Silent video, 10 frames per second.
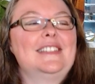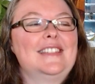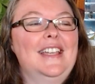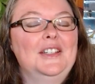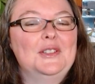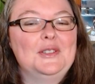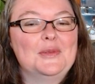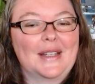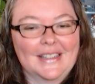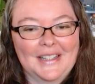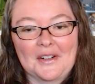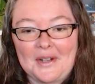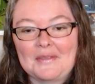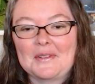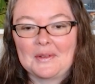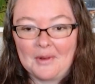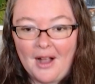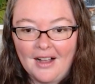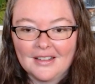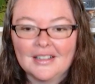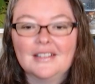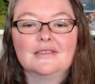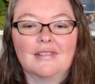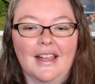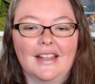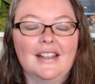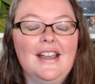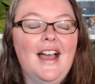say you make a character after The Rock, right?